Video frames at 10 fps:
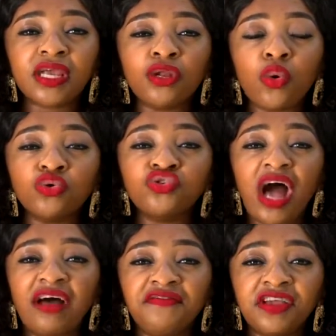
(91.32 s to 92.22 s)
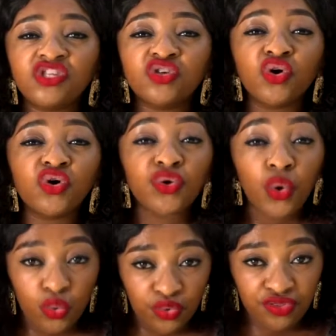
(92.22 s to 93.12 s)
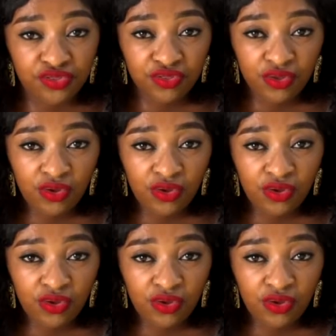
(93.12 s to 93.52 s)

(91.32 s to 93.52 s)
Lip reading: it also affects your growth.